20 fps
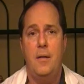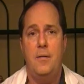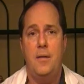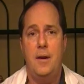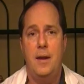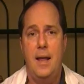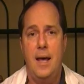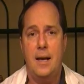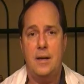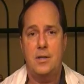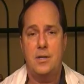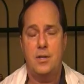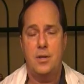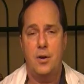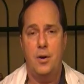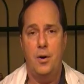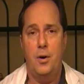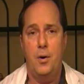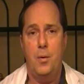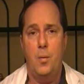The next
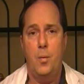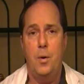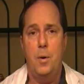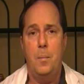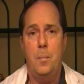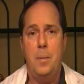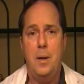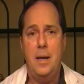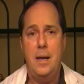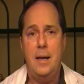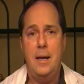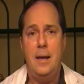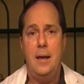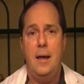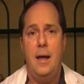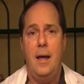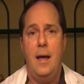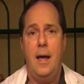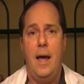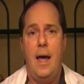third would
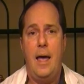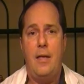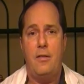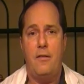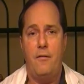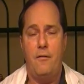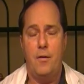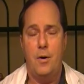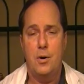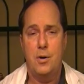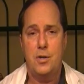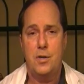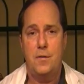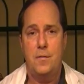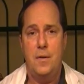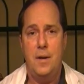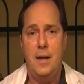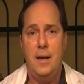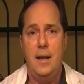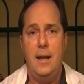be at the first
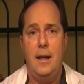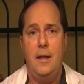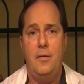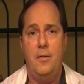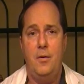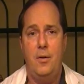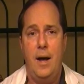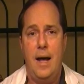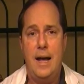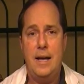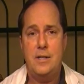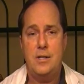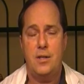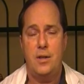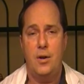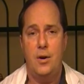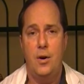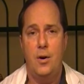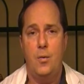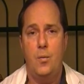fitting, and the last
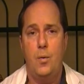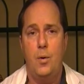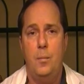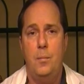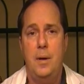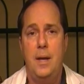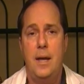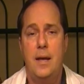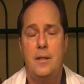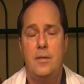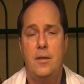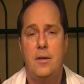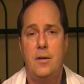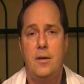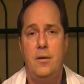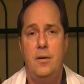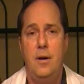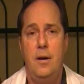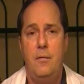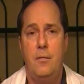third will be at the
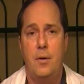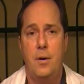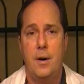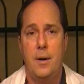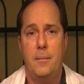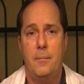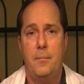delivery.